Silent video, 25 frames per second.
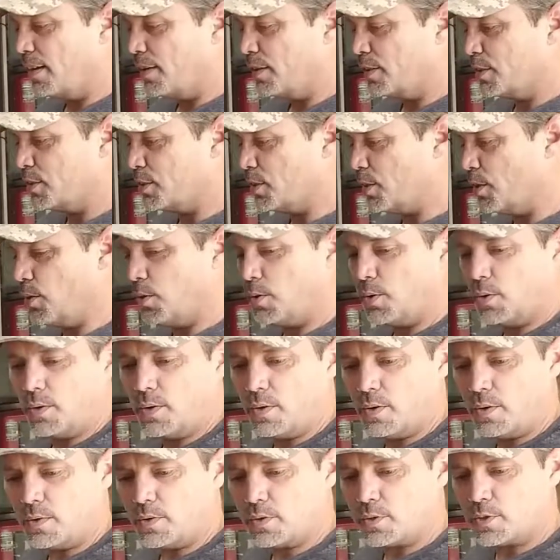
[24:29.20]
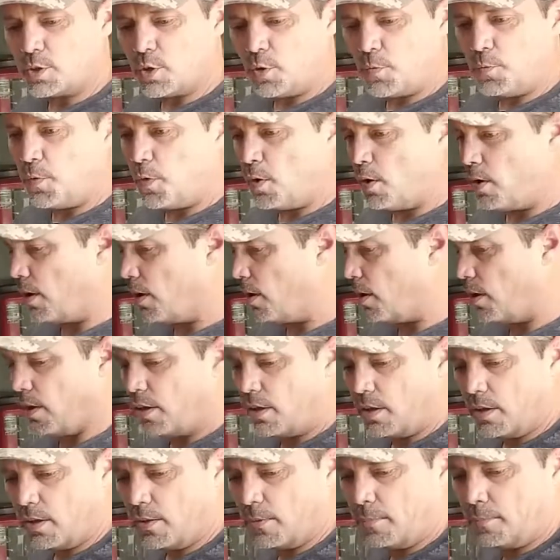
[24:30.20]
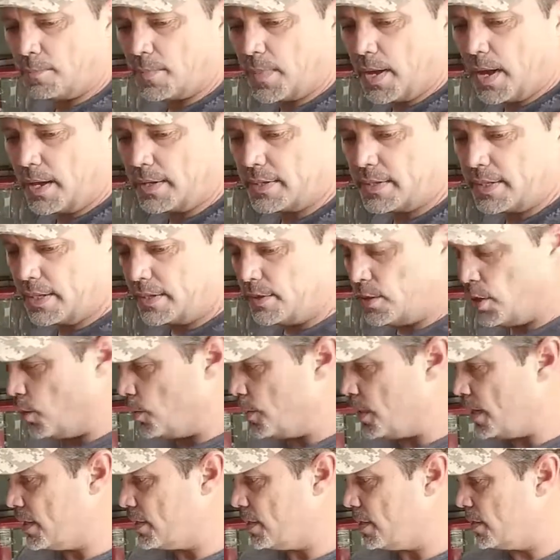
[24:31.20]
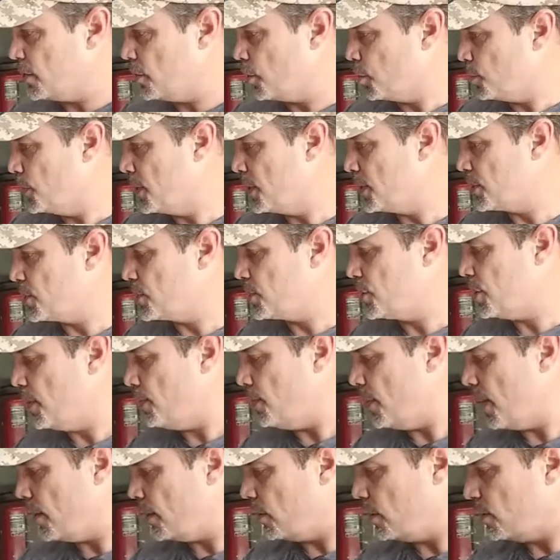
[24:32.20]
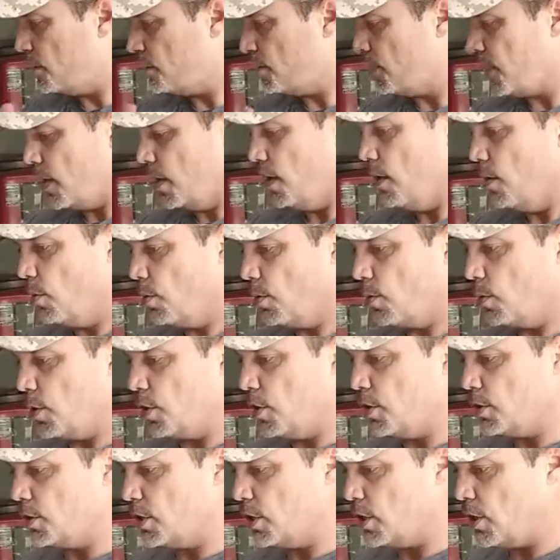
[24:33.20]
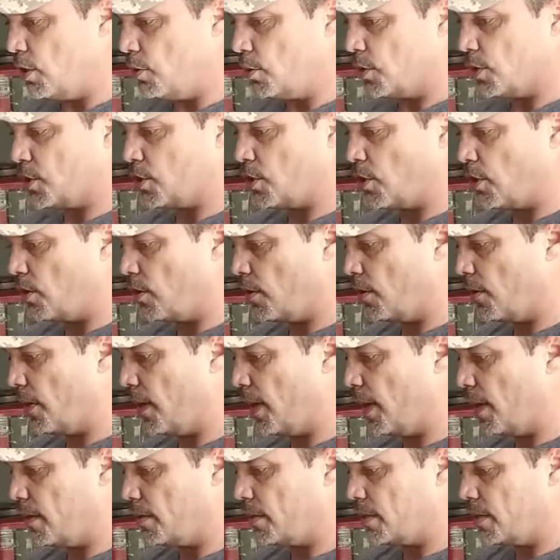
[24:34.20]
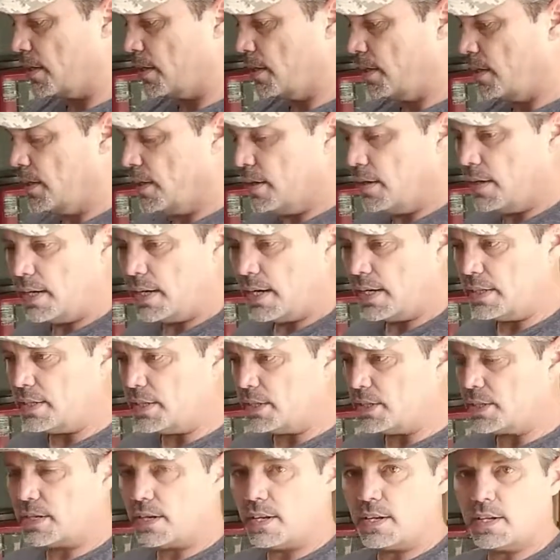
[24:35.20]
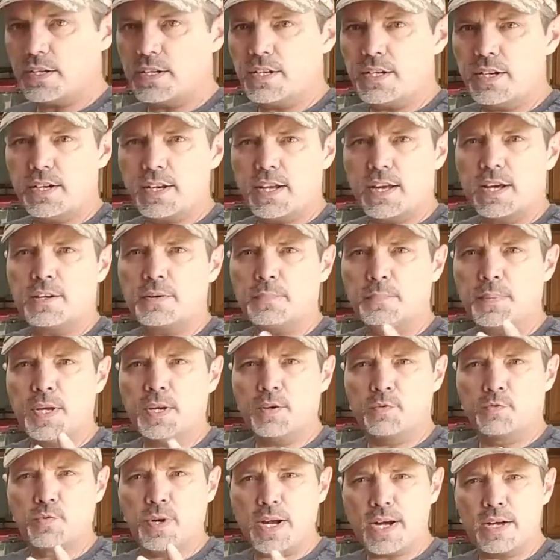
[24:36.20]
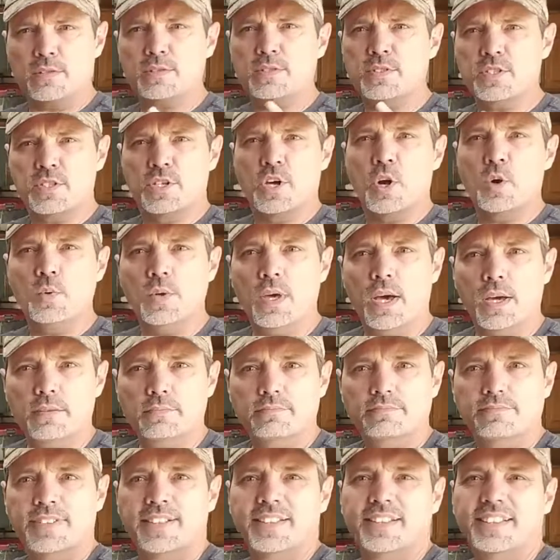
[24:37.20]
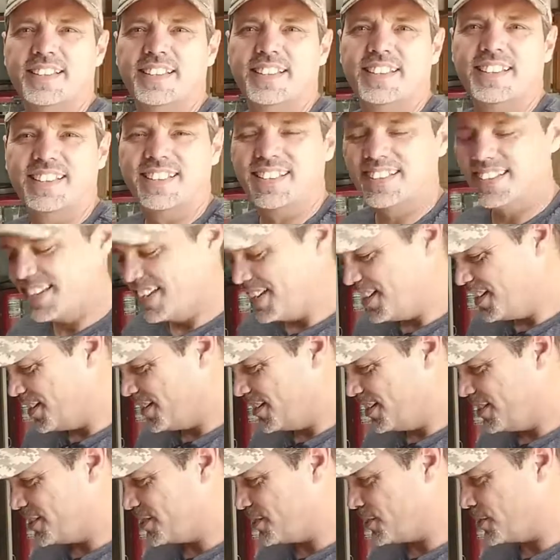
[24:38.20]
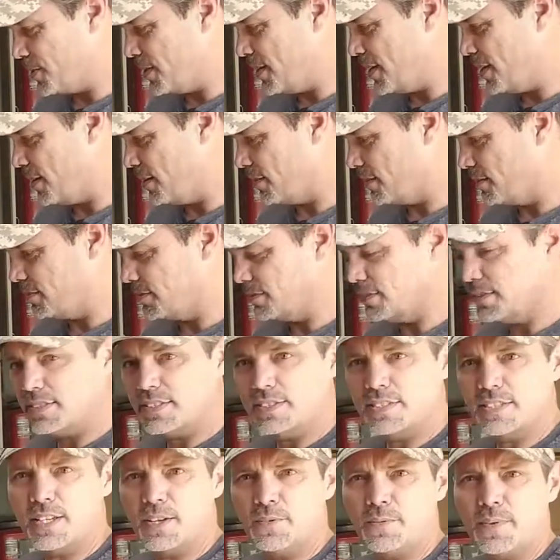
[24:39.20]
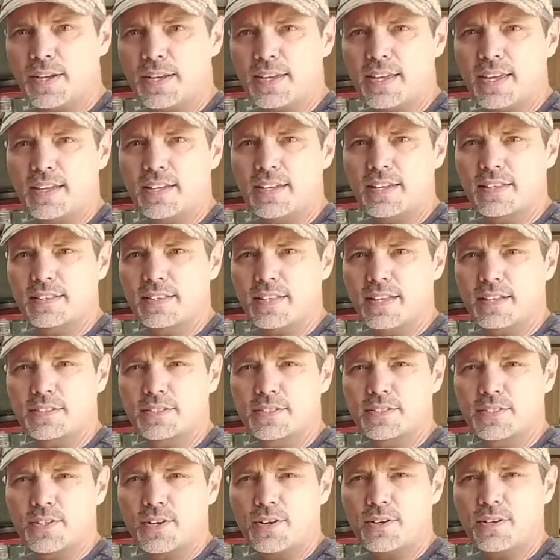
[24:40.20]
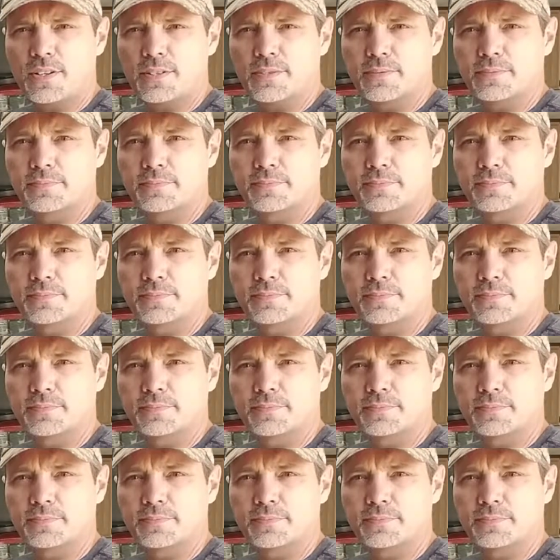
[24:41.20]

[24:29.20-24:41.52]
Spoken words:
So far, I did go get another piece of sheet metal. We're good to go to start on that. I just got to cut out a big round donut. So yeah, let's see if I can't get that started.